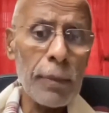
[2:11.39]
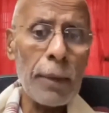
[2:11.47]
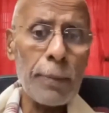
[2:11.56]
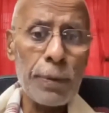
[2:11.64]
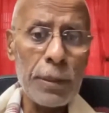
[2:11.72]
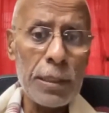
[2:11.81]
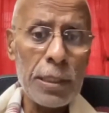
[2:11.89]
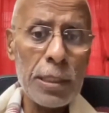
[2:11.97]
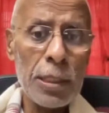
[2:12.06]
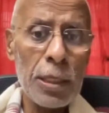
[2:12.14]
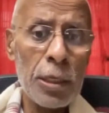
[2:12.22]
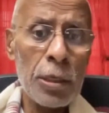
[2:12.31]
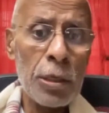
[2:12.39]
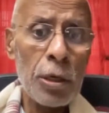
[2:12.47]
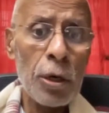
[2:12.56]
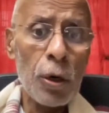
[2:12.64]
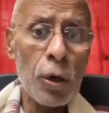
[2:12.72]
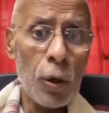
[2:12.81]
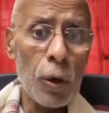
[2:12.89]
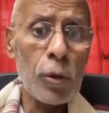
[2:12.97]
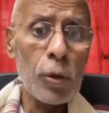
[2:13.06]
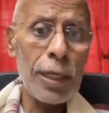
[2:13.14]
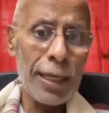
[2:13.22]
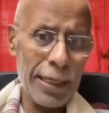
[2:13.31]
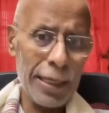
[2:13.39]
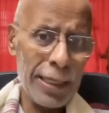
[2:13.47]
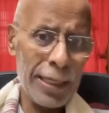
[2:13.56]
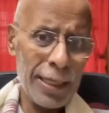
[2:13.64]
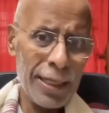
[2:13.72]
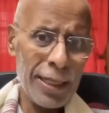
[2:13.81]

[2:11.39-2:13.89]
happens only